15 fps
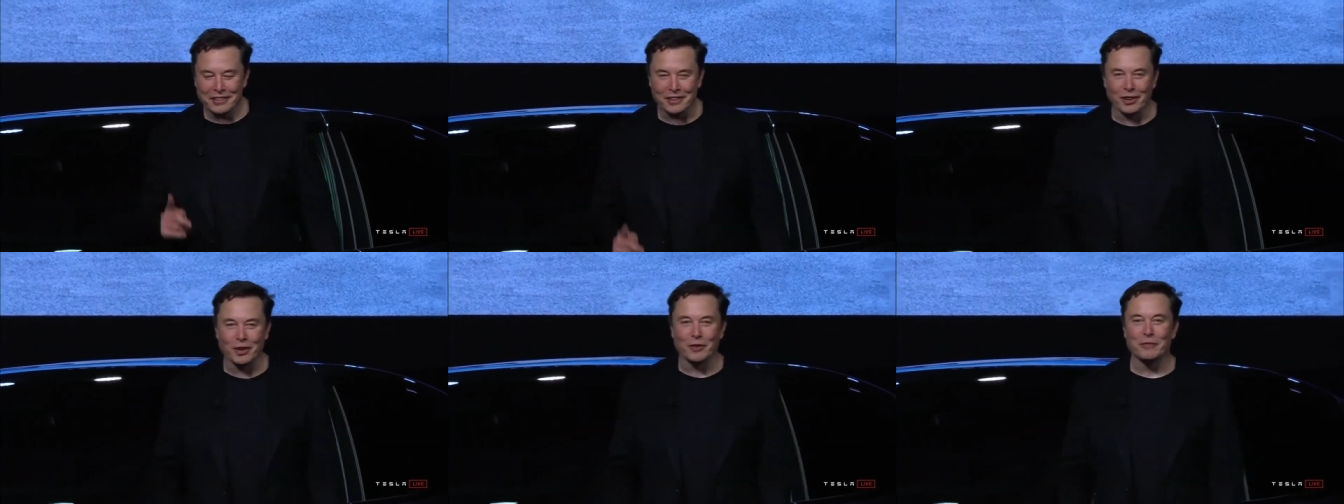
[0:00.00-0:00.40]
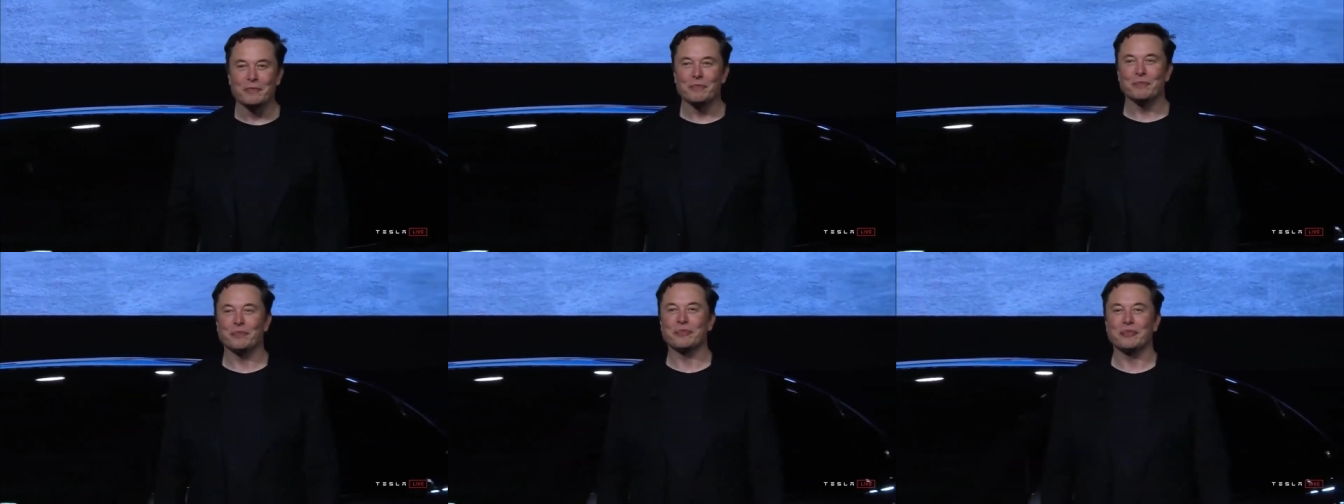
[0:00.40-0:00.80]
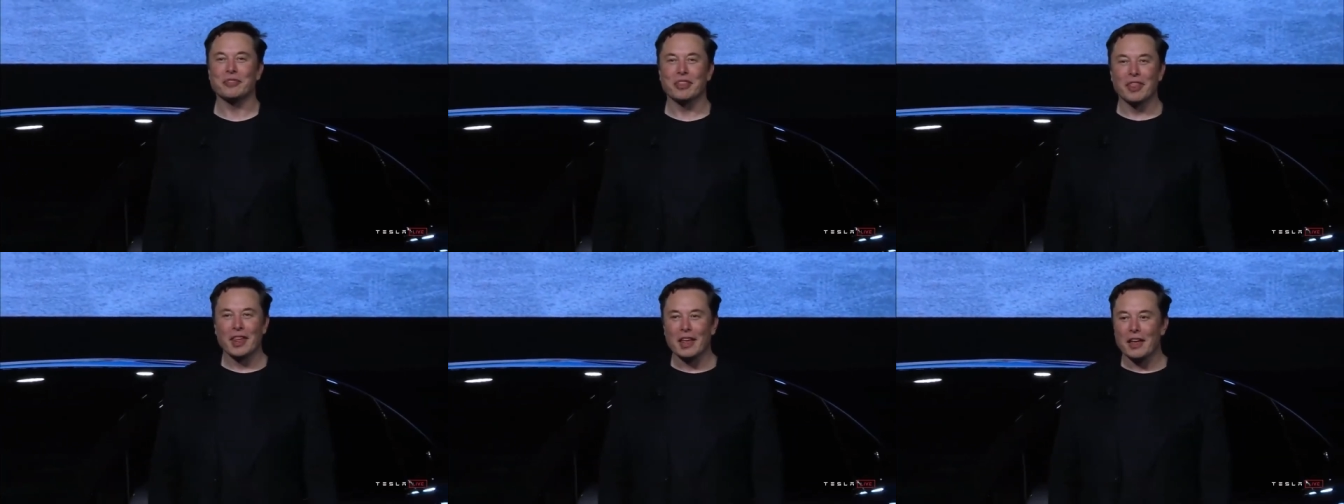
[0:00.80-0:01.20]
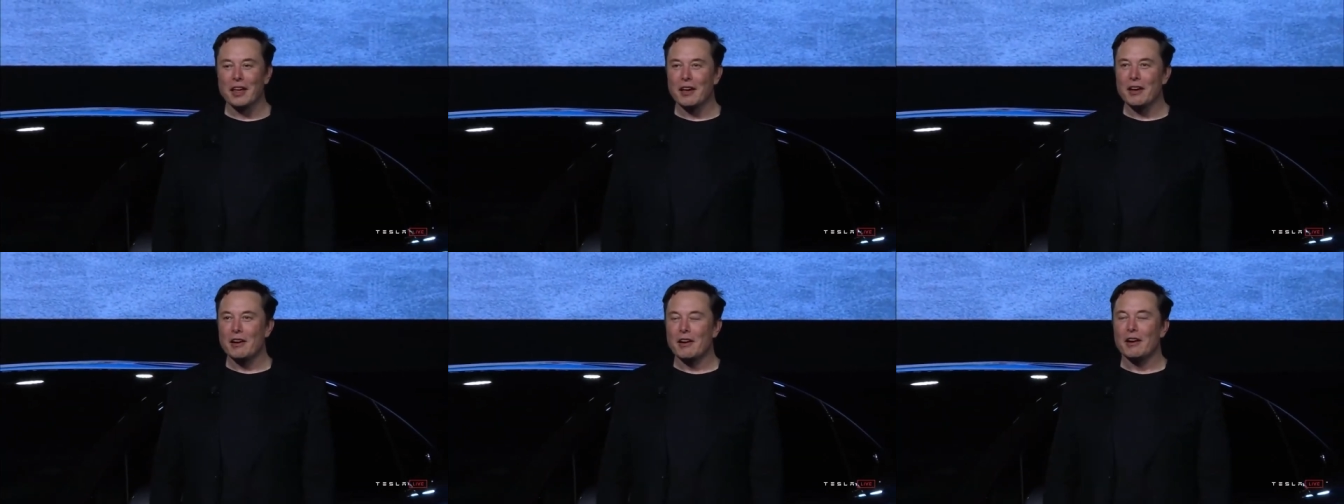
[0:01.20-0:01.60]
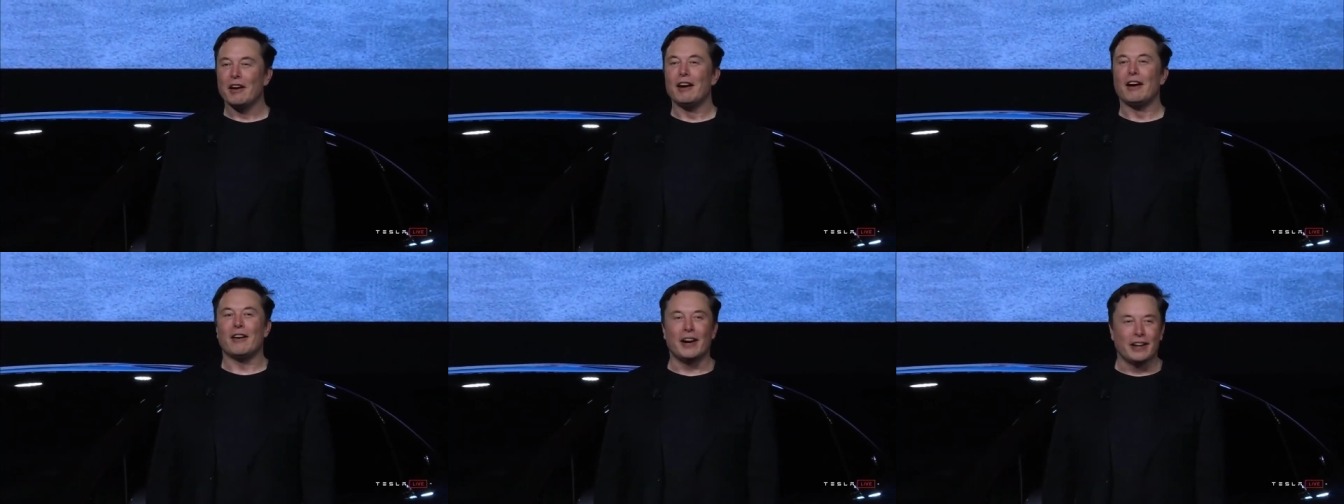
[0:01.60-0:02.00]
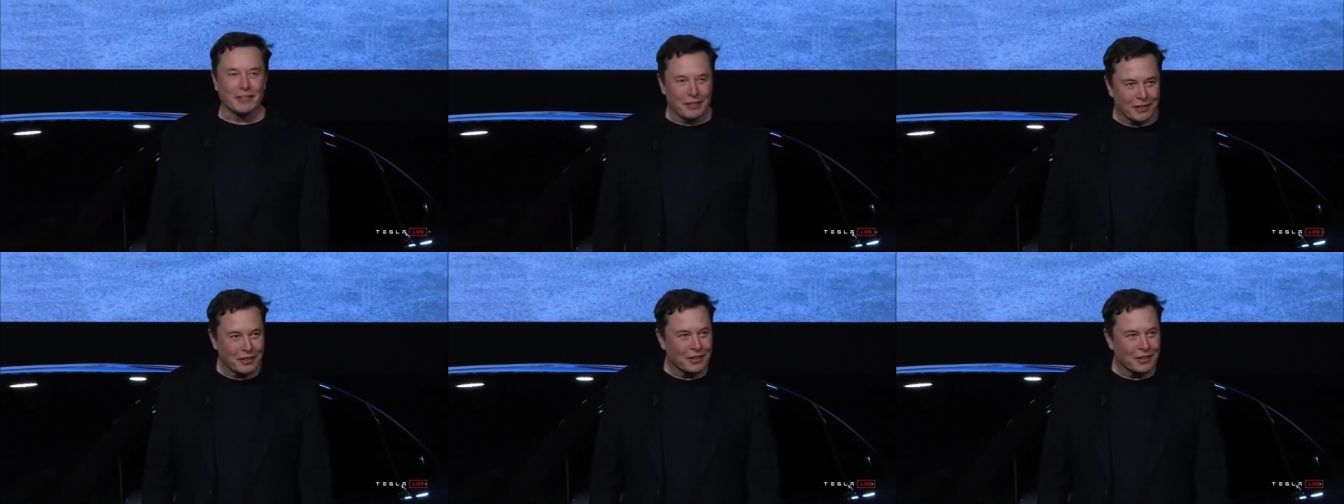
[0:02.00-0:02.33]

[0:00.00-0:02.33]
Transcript: So, all right.